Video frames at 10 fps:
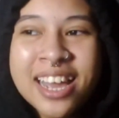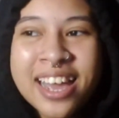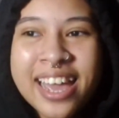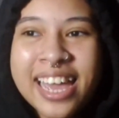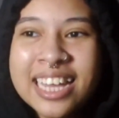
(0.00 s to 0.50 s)

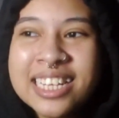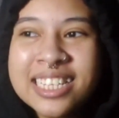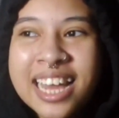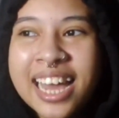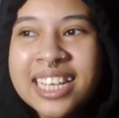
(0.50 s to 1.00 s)
and
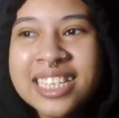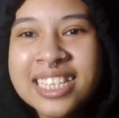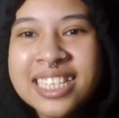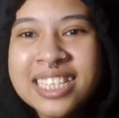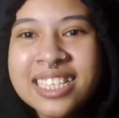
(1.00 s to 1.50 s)
I
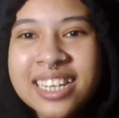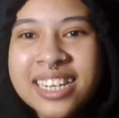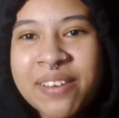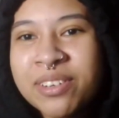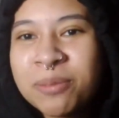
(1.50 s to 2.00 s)
just
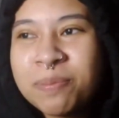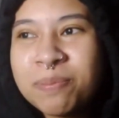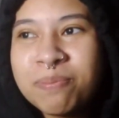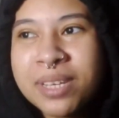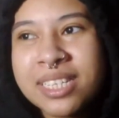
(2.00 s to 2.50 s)
never
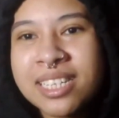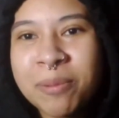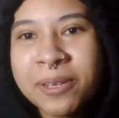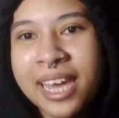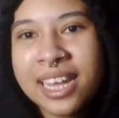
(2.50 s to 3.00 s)
picked it up
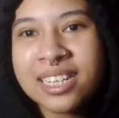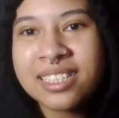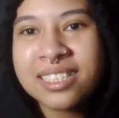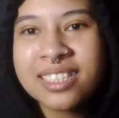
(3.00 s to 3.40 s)
again.